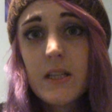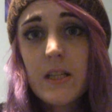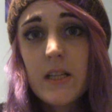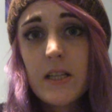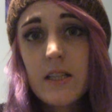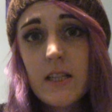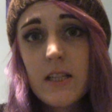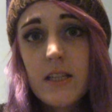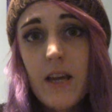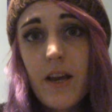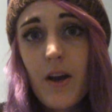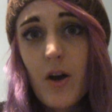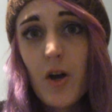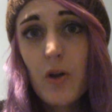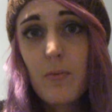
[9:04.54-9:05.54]
need to stay
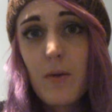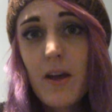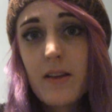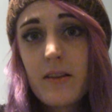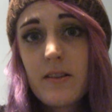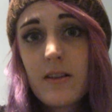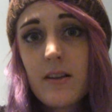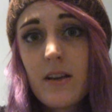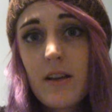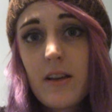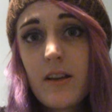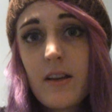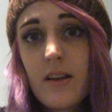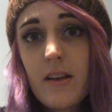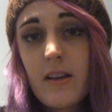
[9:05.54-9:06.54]
home. And
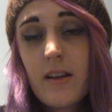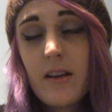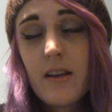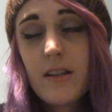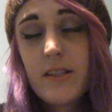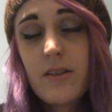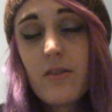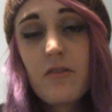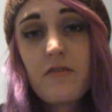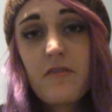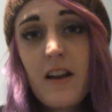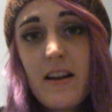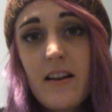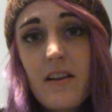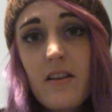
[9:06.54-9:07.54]
it's not a
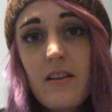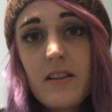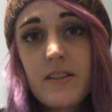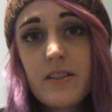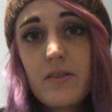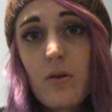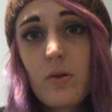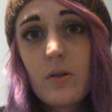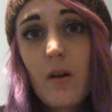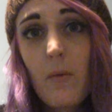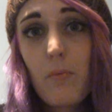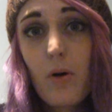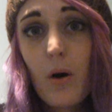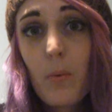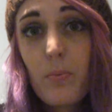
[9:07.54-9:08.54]
failure, it's not a
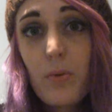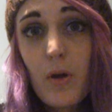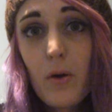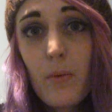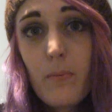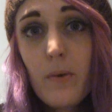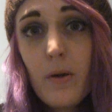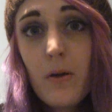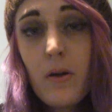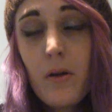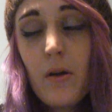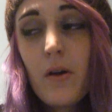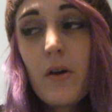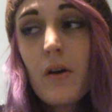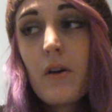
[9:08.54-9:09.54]
problem.
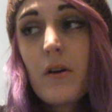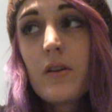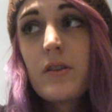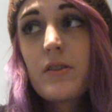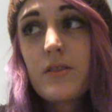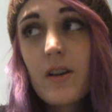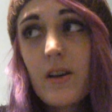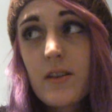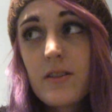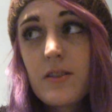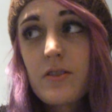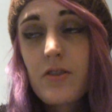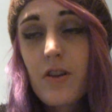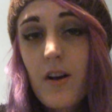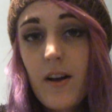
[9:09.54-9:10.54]
Just
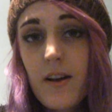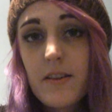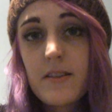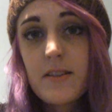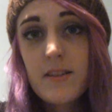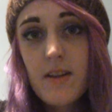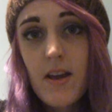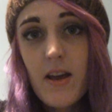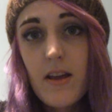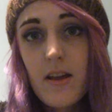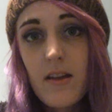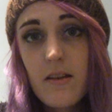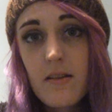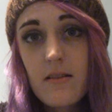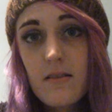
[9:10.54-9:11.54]
try and
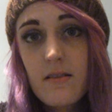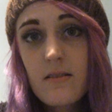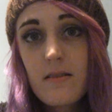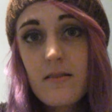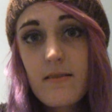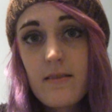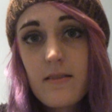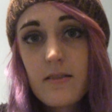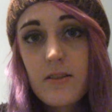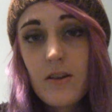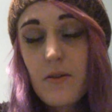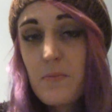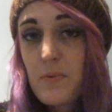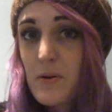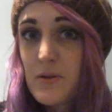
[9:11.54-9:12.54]
stay.
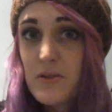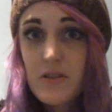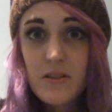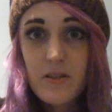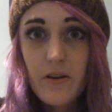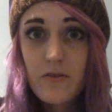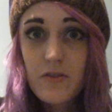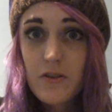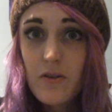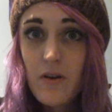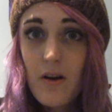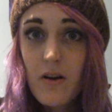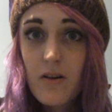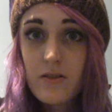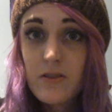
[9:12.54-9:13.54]
Don't push yourself too
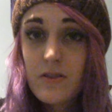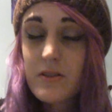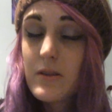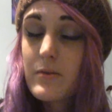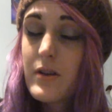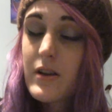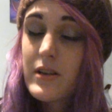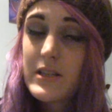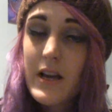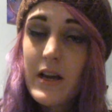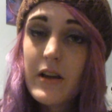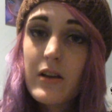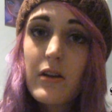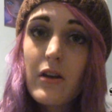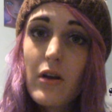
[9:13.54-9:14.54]
hard, because sometimes that
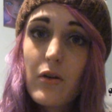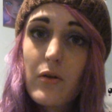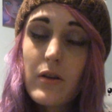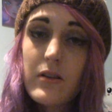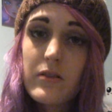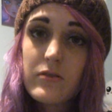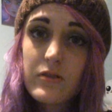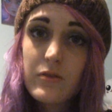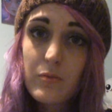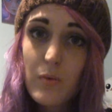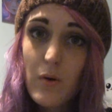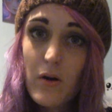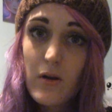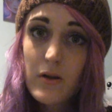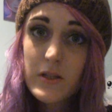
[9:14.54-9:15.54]
can go into
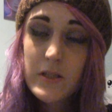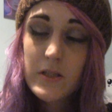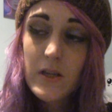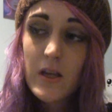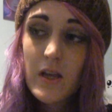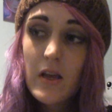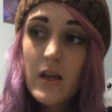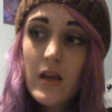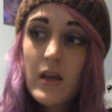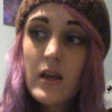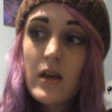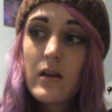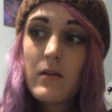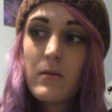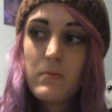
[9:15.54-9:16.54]
worse.
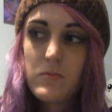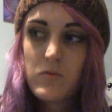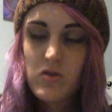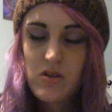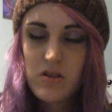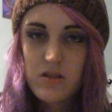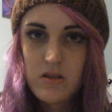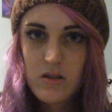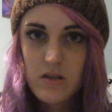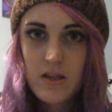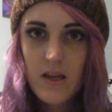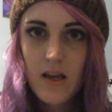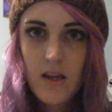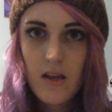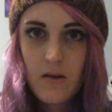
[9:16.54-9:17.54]
Just
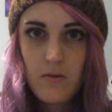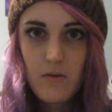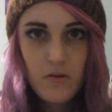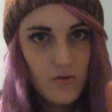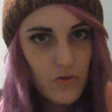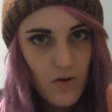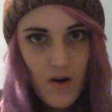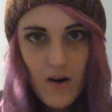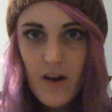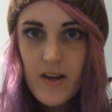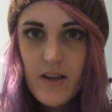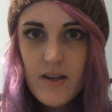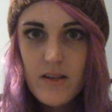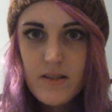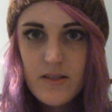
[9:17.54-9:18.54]

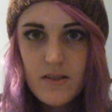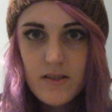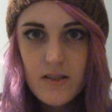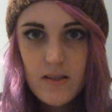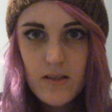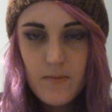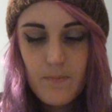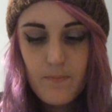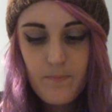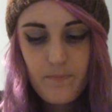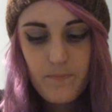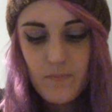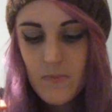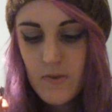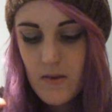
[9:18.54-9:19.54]
try and
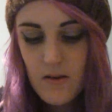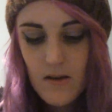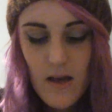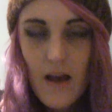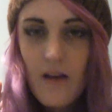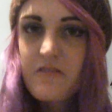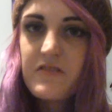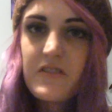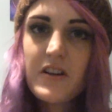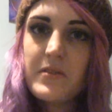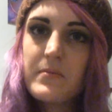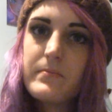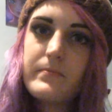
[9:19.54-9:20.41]
have fun,